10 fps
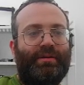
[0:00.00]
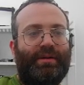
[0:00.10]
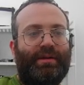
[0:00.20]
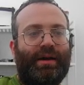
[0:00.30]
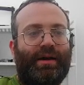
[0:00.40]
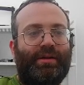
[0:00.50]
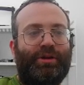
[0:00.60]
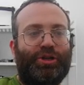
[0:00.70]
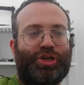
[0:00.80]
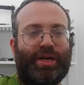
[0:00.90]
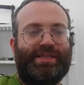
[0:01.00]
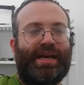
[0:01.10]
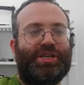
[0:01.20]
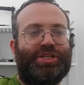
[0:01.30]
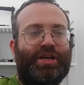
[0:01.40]
no
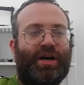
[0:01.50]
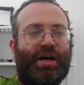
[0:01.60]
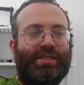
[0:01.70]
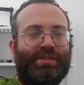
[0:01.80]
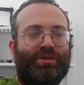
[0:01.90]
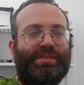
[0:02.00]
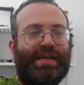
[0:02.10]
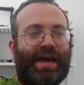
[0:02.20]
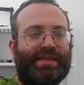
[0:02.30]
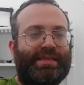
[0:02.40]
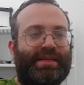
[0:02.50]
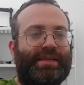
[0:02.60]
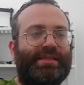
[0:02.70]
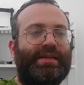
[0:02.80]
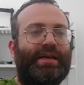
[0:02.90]
transaction costs, no
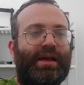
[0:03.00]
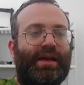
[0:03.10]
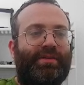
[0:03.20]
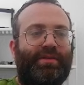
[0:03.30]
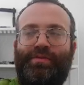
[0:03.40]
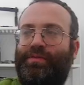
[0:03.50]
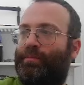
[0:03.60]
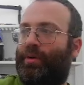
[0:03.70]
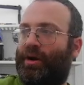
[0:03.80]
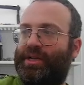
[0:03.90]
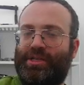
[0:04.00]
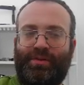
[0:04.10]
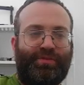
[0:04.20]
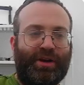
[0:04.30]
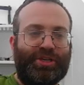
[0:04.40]
taxes, markets are
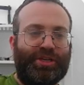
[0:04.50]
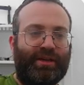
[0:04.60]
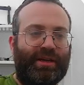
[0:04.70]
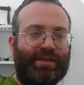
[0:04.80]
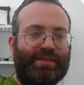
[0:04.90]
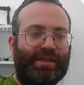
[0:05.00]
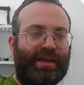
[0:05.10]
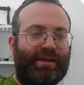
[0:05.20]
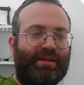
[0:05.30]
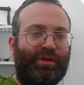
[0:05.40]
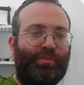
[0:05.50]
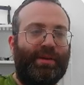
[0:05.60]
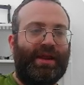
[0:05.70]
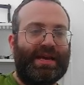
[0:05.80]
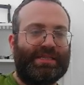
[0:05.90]
frictionless, like no
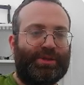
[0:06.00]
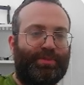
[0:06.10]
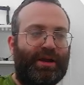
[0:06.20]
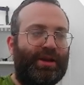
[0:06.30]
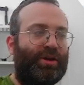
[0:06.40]
bid-ask spread, no